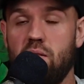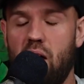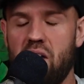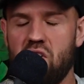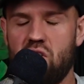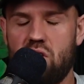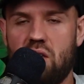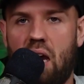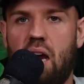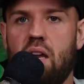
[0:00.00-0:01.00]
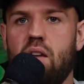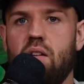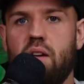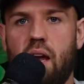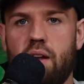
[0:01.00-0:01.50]

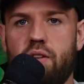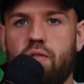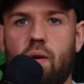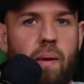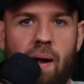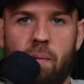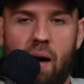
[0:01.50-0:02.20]
insane kids from Ab